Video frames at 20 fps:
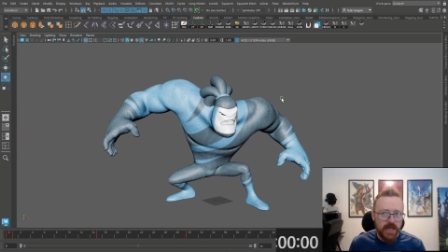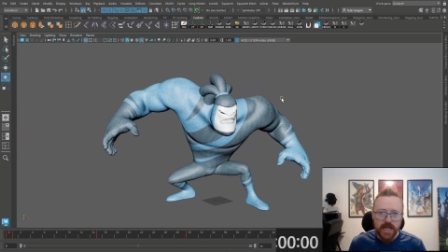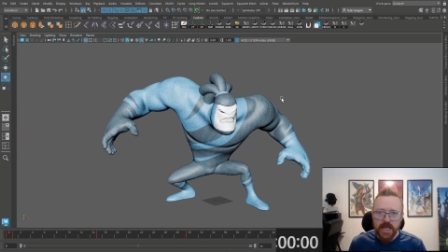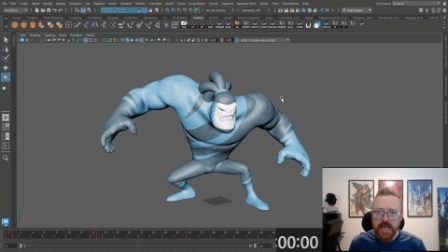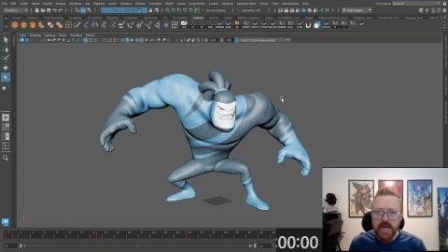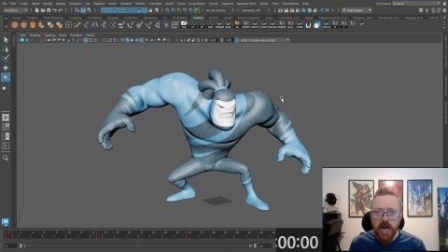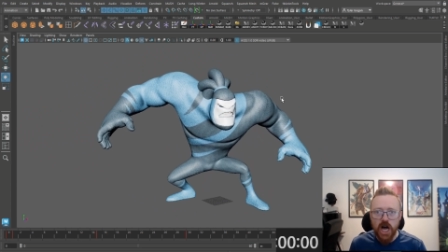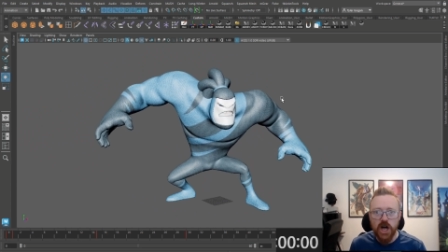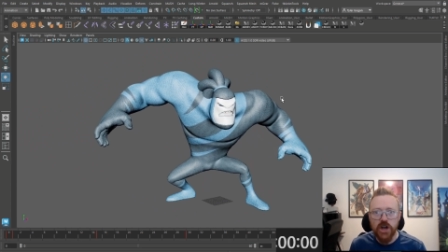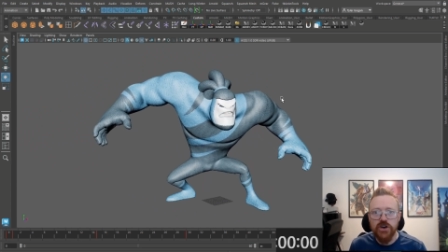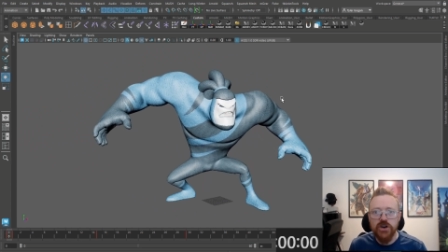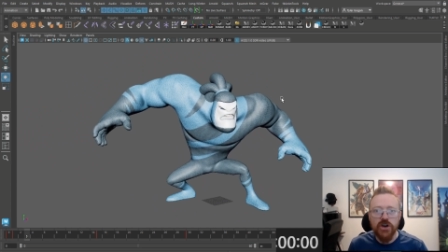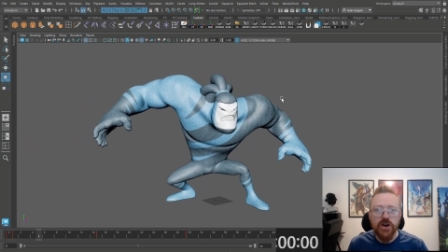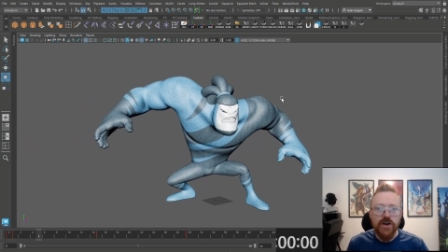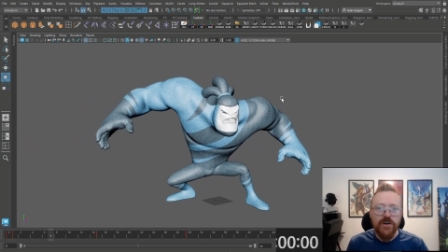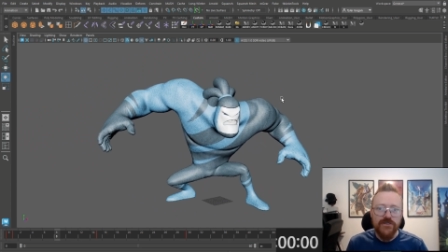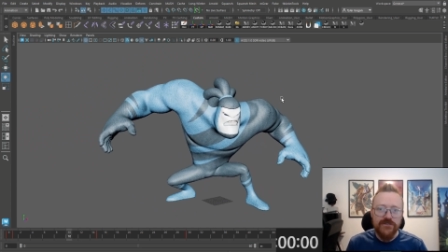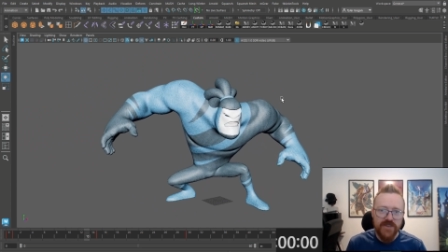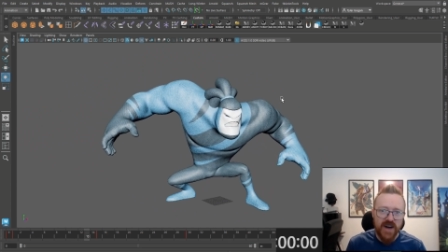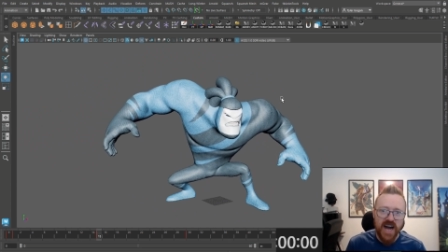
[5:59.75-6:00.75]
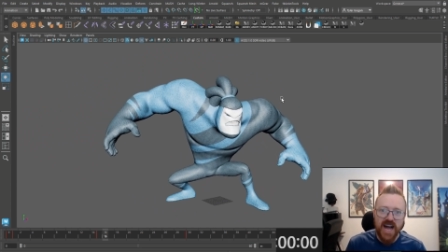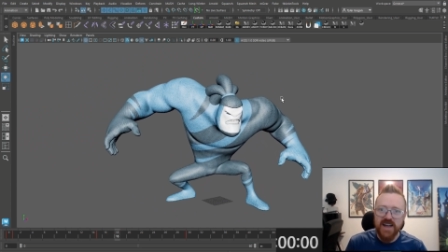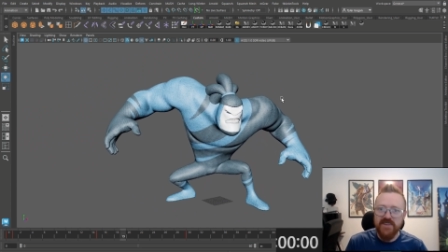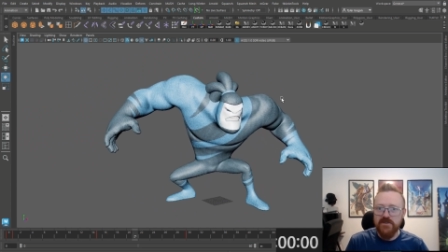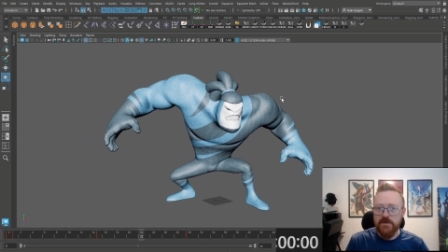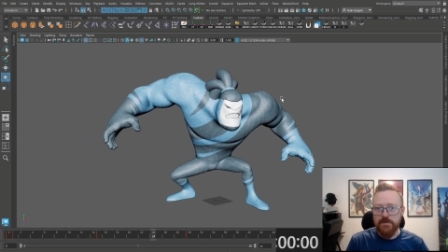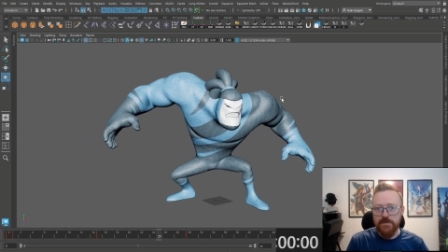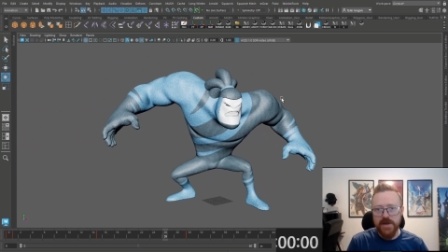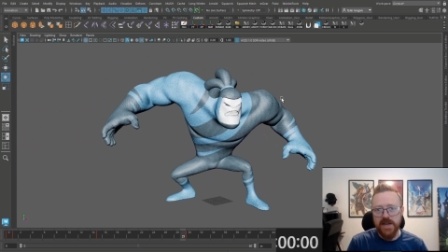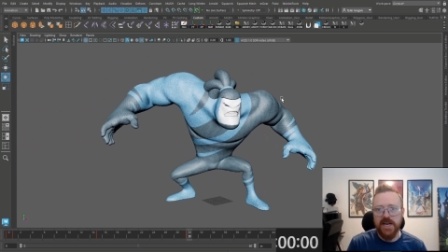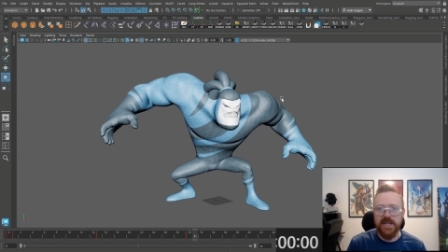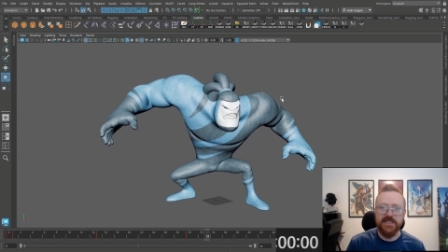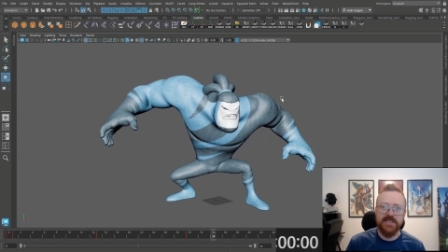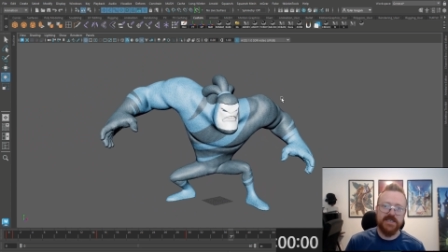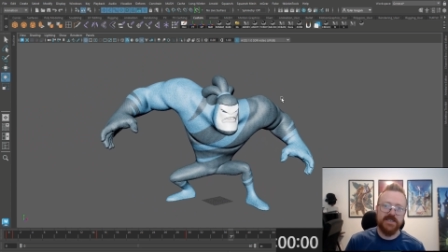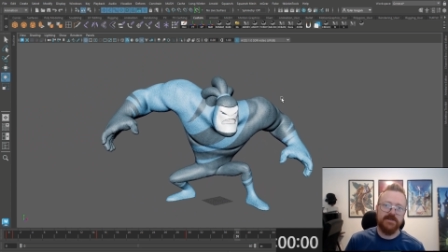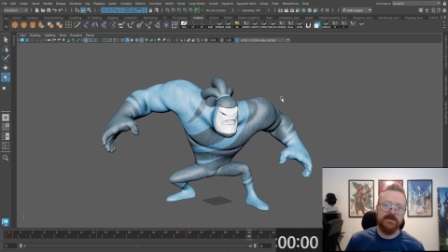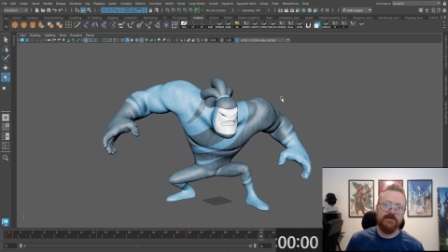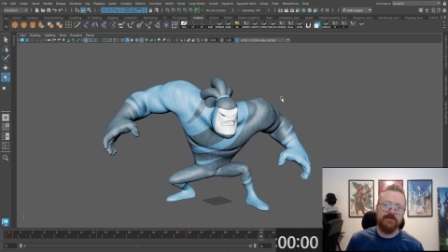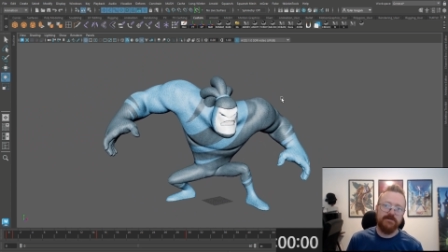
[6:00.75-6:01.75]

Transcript: in under five minutes.